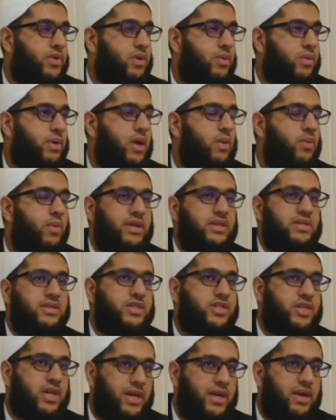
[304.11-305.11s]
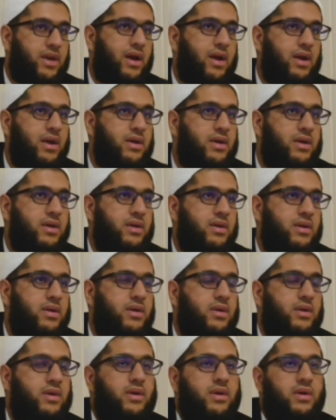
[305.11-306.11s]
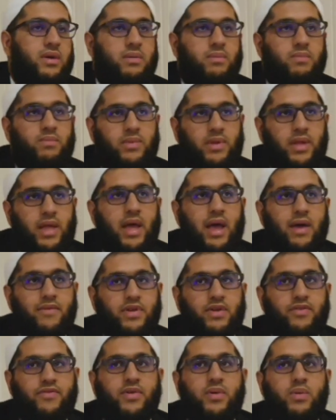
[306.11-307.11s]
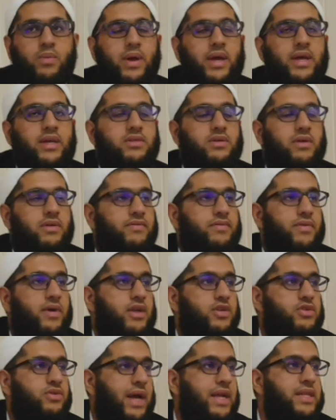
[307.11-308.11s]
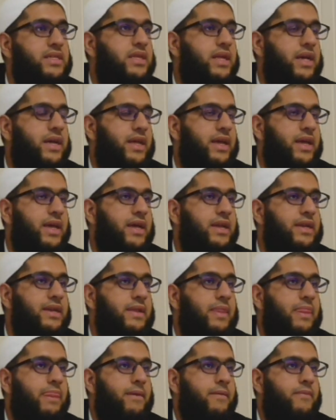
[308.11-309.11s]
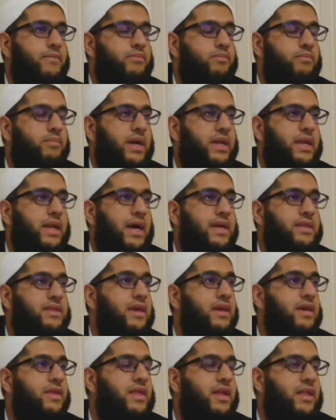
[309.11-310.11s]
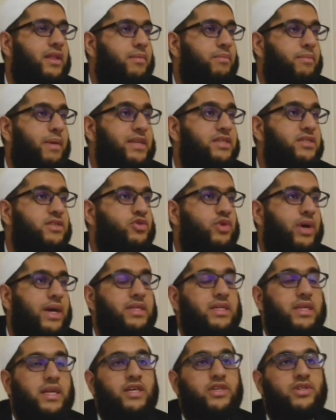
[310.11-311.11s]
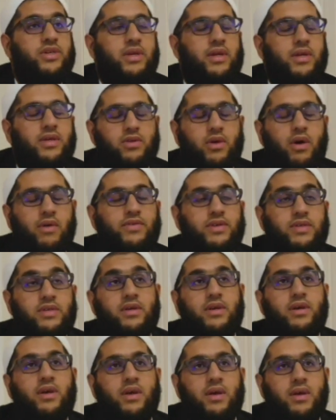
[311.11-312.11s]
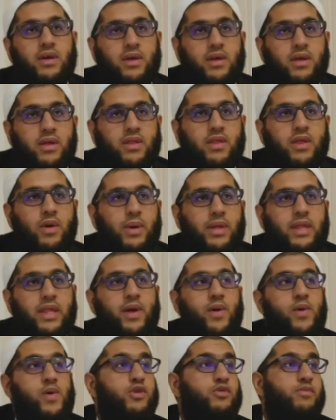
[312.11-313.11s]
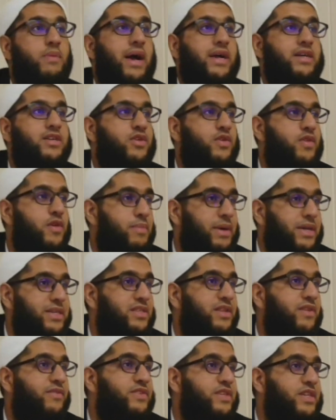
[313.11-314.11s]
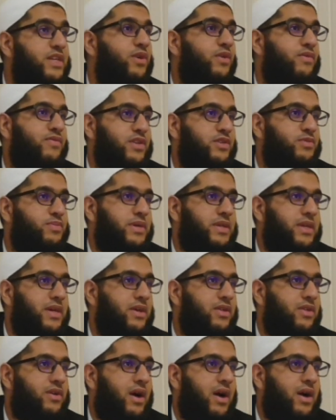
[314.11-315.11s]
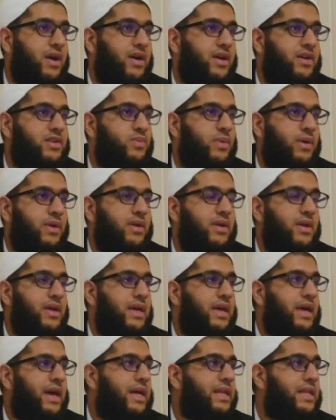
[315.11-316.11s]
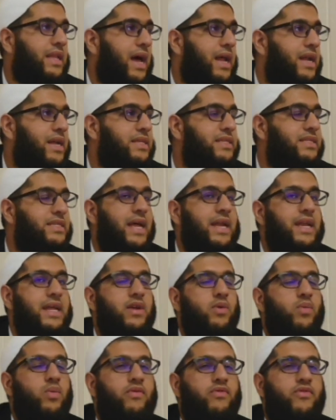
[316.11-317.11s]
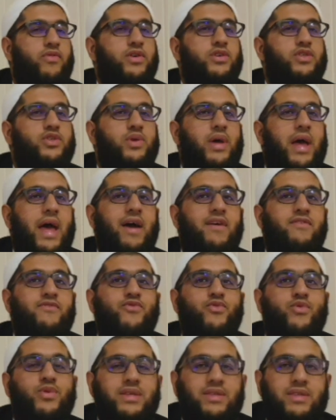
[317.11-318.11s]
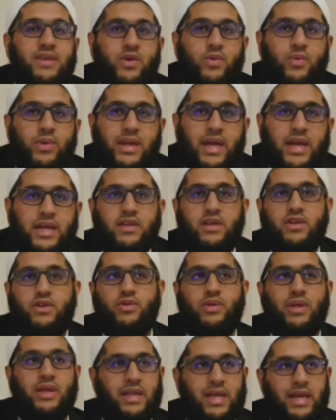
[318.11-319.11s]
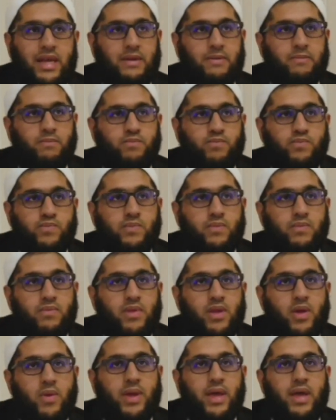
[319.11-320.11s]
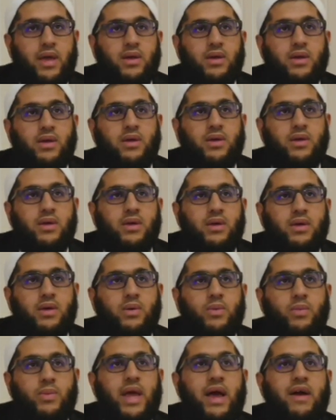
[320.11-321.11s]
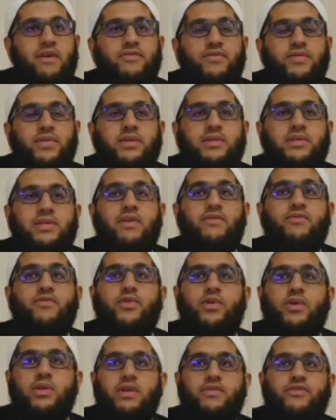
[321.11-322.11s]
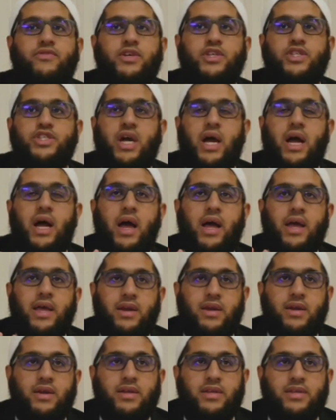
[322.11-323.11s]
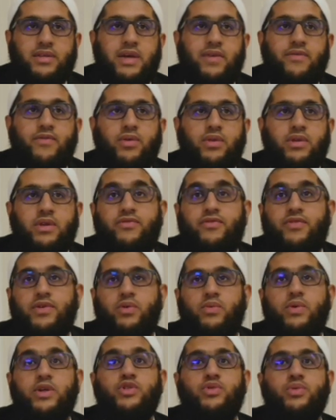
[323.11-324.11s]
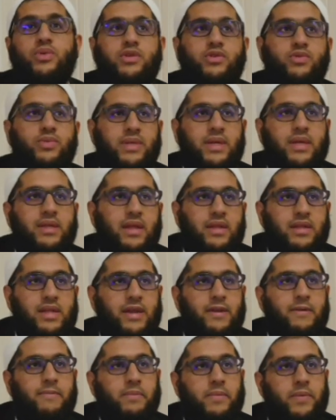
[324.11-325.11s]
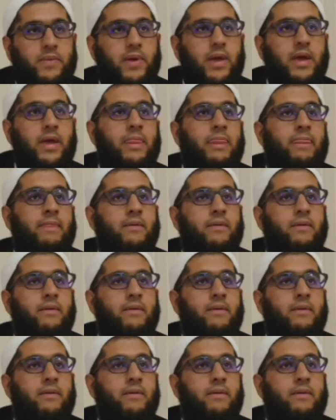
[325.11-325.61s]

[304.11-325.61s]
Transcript: Okay, what is a sha'ira? They have different ways of translating it, but I think that the best translation is obviously the one that goes back to the best tafsir of this particular ayah as well. And that is that it refers to everything related to the deen. Okay? We have several different sha'air, several different rituals within the deen. Okay?